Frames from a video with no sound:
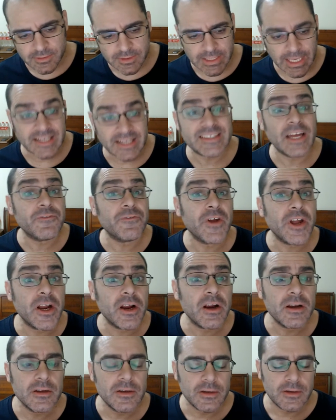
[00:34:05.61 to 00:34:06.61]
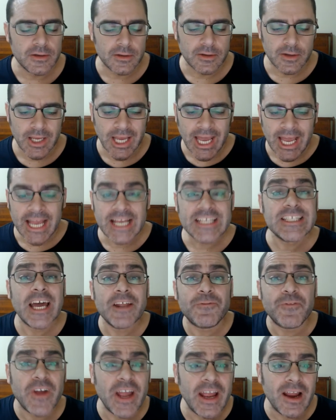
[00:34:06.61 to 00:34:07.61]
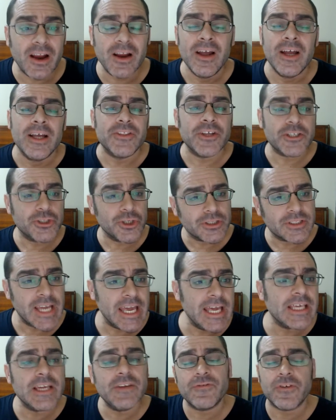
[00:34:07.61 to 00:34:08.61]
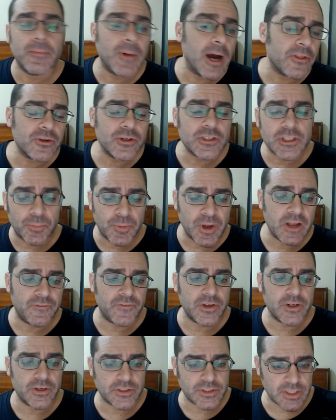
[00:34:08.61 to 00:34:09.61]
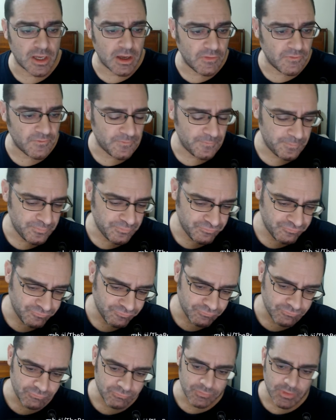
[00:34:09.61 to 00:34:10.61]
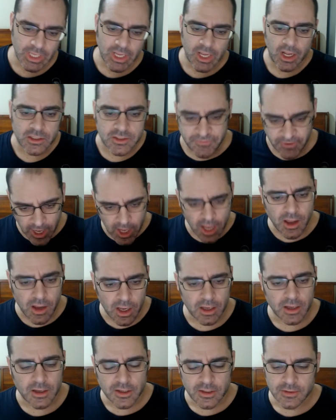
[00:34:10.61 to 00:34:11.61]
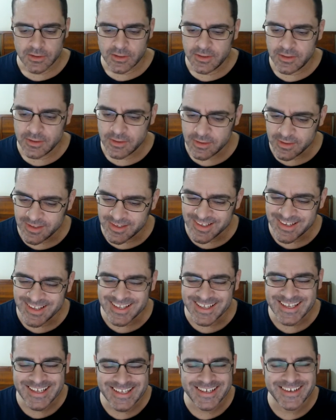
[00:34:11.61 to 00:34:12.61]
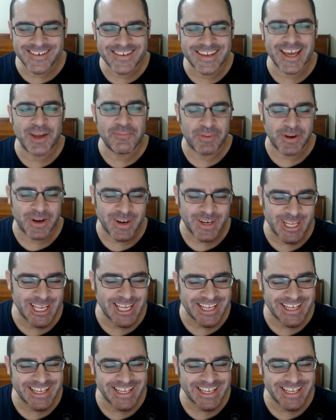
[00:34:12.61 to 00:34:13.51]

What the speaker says: Yeah, is that fair? Is that fair that you're taking from others to pay for yourself? It's fair. Okay, Bernie.